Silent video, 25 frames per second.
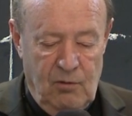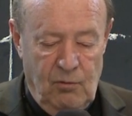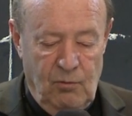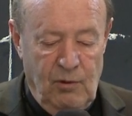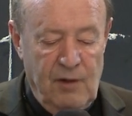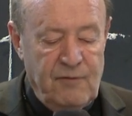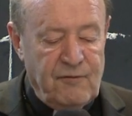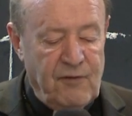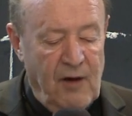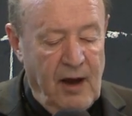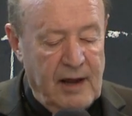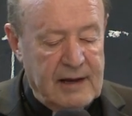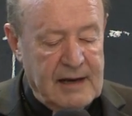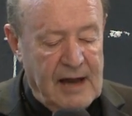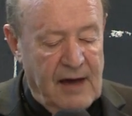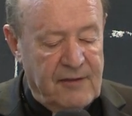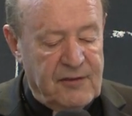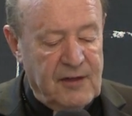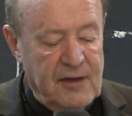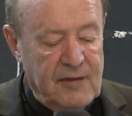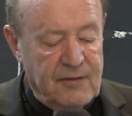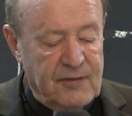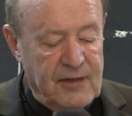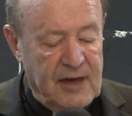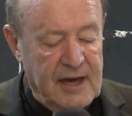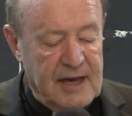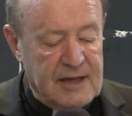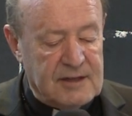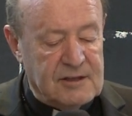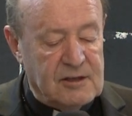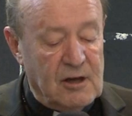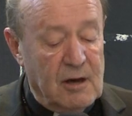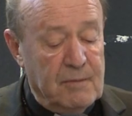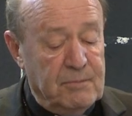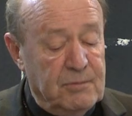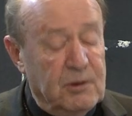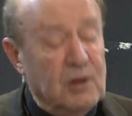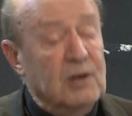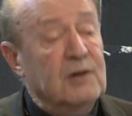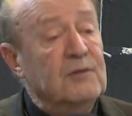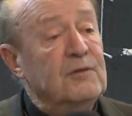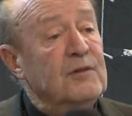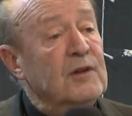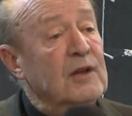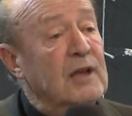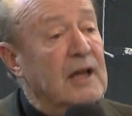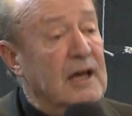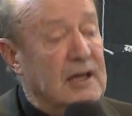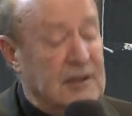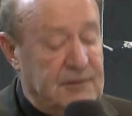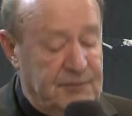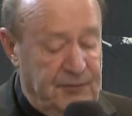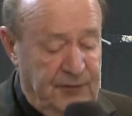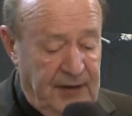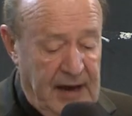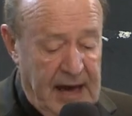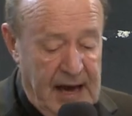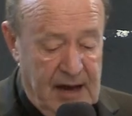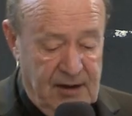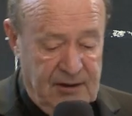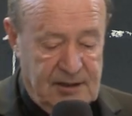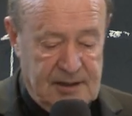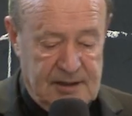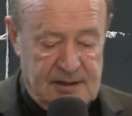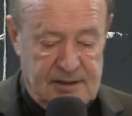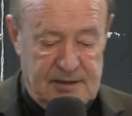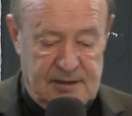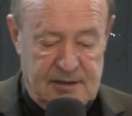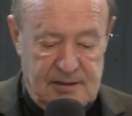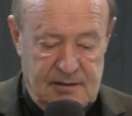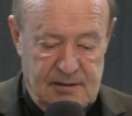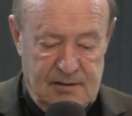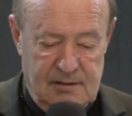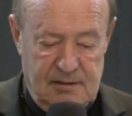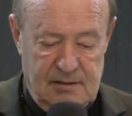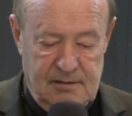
we find nothing there so beautiful as flowers.